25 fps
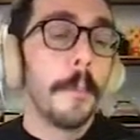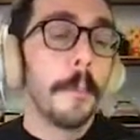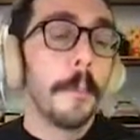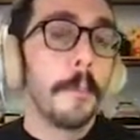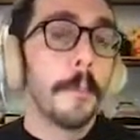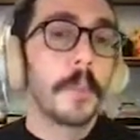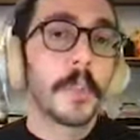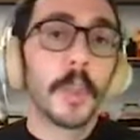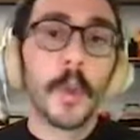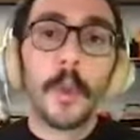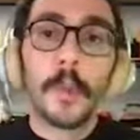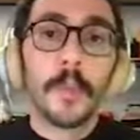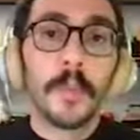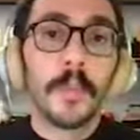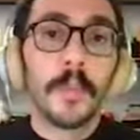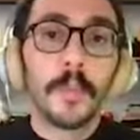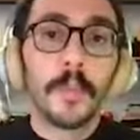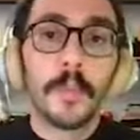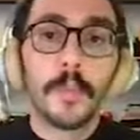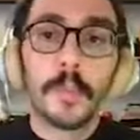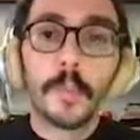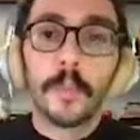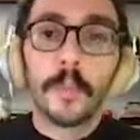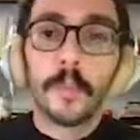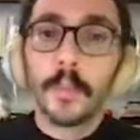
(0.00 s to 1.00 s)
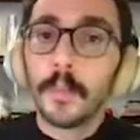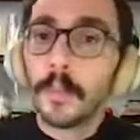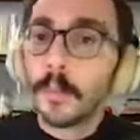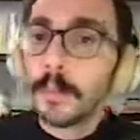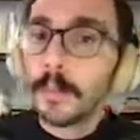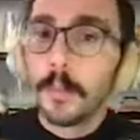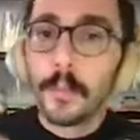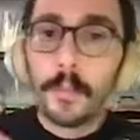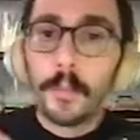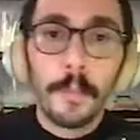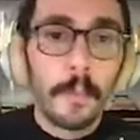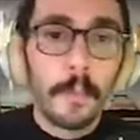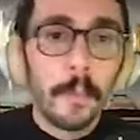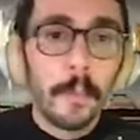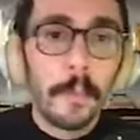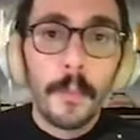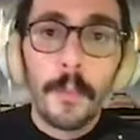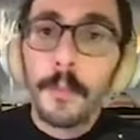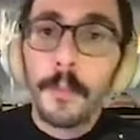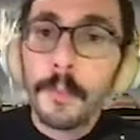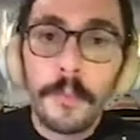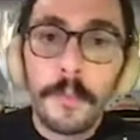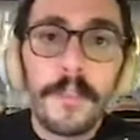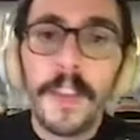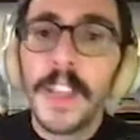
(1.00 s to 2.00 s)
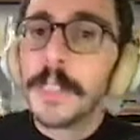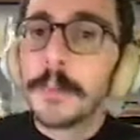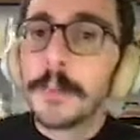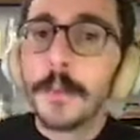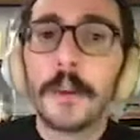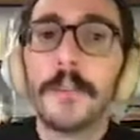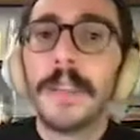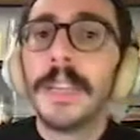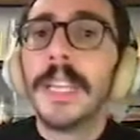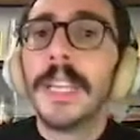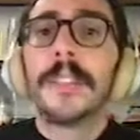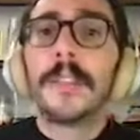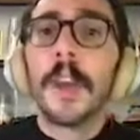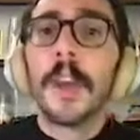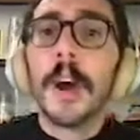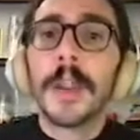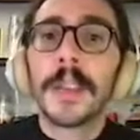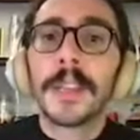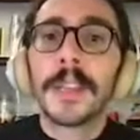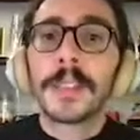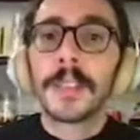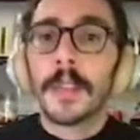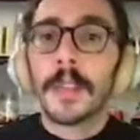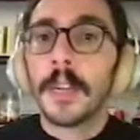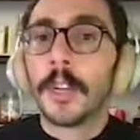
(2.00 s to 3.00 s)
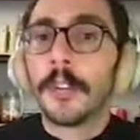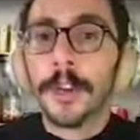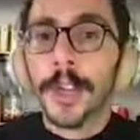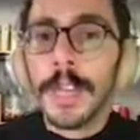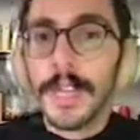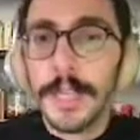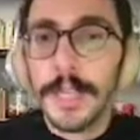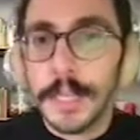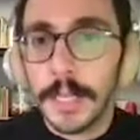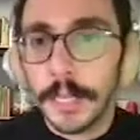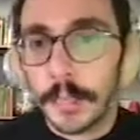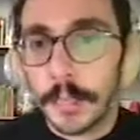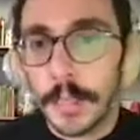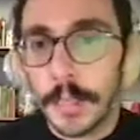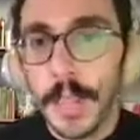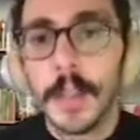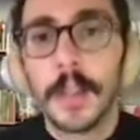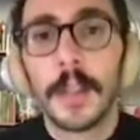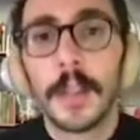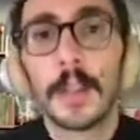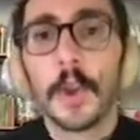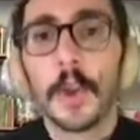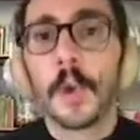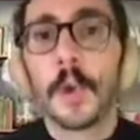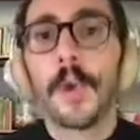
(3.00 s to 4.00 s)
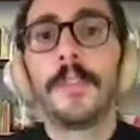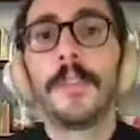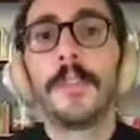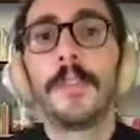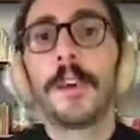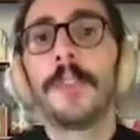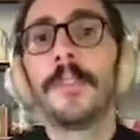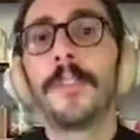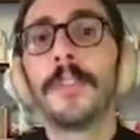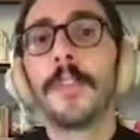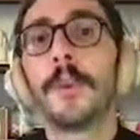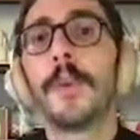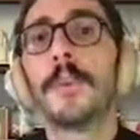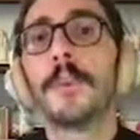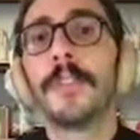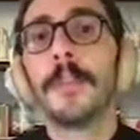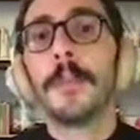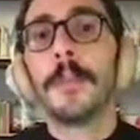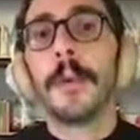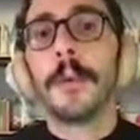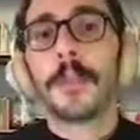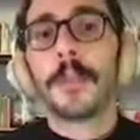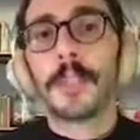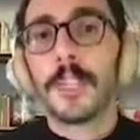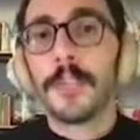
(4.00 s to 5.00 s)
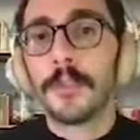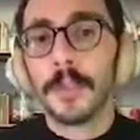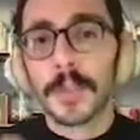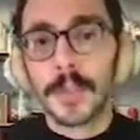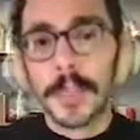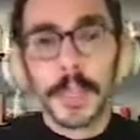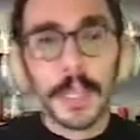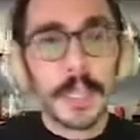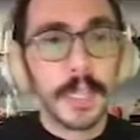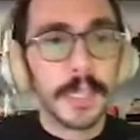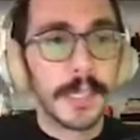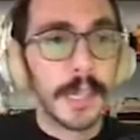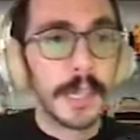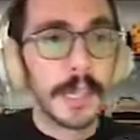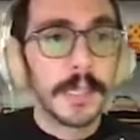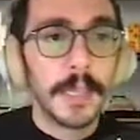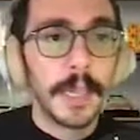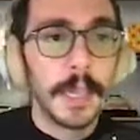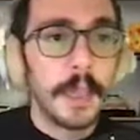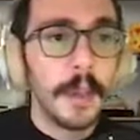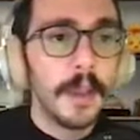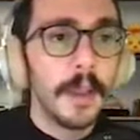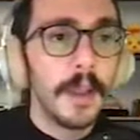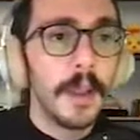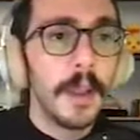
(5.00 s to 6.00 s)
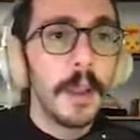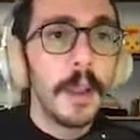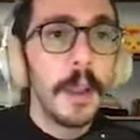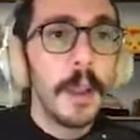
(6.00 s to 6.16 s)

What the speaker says: So Facebook really taught us a great deal, and I'll go over a few of the most interesting insights here.